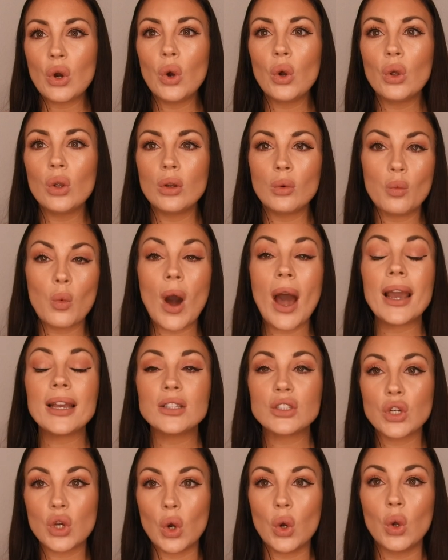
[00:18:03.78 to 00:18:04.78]

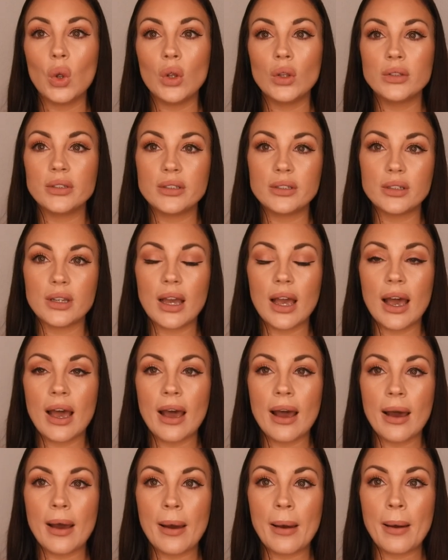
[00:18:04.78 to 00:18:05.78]
white gold
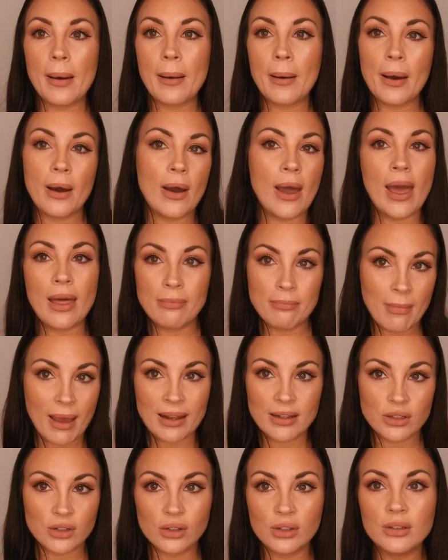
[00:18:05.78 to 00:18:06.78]
and
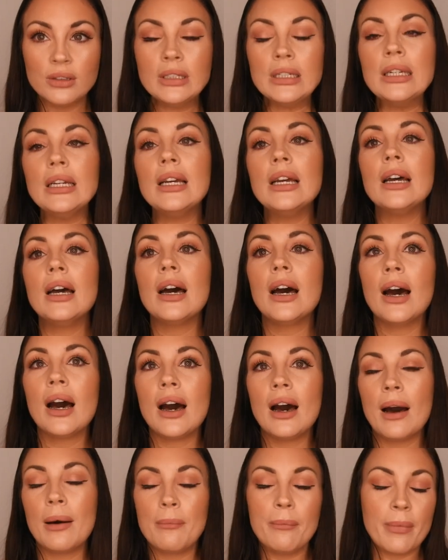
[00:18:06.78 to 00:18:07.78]
metal,
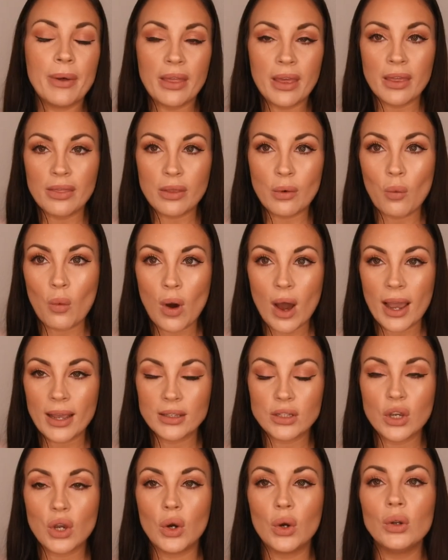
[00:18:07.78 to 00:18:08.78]
but in the
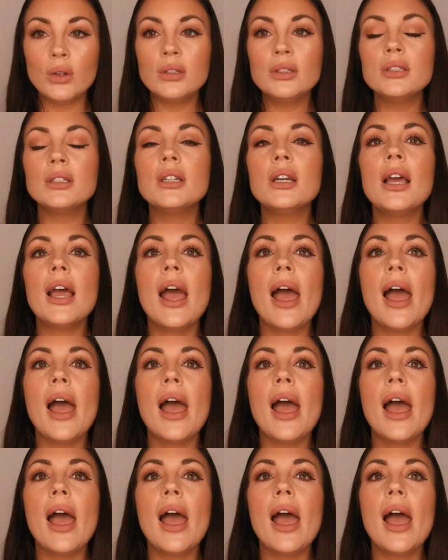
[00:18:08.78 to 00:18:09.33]
white gold.